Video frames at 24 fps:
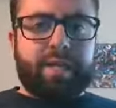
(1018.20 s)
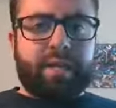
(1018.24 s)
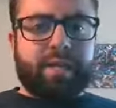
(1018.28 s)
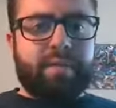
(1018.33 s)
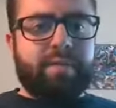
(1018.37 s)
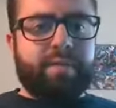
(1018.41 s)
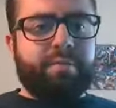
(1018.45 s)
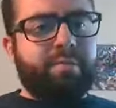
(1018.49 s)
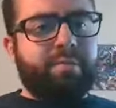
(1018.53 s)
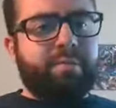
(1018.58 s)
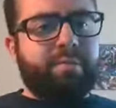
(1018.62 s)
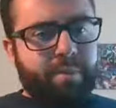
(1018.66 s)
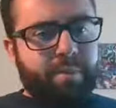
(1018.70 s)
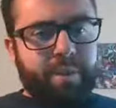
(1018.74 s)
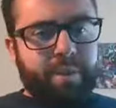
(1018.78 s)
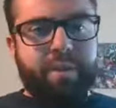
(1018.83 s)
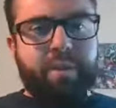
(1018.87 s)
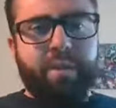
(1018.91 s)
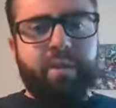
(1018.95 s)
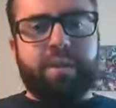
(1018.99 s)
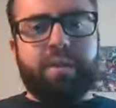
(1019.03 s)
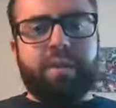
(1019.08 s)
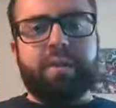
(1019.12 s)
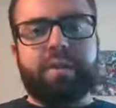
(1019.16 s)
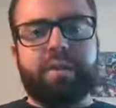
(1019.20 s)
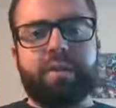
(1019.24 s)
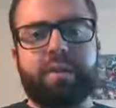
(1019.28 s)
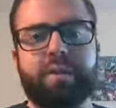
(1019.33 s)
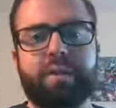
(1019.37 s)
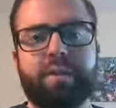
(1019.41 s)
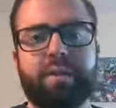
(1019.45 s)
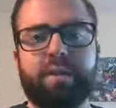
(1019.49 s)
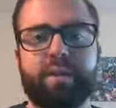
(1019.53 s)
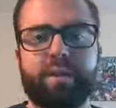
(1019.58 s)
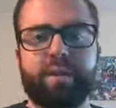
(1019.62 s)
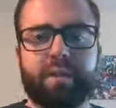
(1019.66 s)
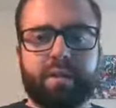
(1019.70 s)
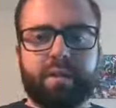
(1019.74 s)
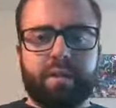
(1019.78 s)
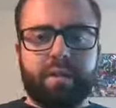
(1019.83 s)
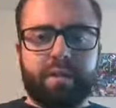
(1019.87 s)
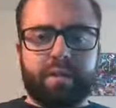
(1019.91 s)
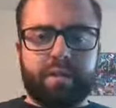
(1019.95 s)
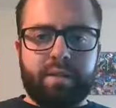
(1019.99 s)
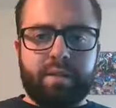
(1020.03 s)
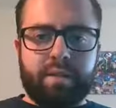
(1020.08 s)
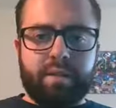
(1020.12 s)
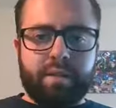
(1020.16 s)
uh, family could hear the,
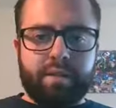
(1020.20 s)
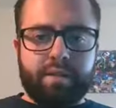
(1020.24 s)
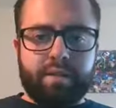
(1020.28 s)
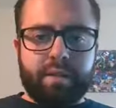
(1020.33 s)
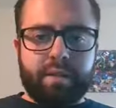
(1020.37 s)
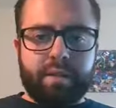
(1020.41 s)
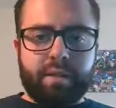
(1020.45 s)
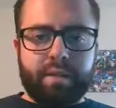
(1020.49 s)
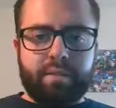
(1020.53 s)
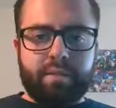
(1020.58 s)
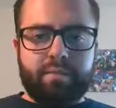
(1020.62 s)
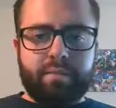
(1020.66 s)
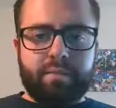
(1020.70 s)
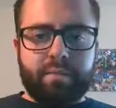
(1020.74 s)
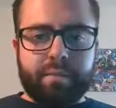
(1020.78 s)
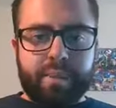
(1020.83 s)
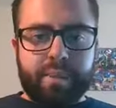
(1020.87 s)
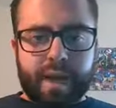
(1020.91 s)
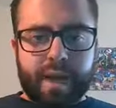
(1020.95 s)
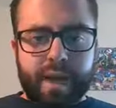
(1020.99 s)
you know, the the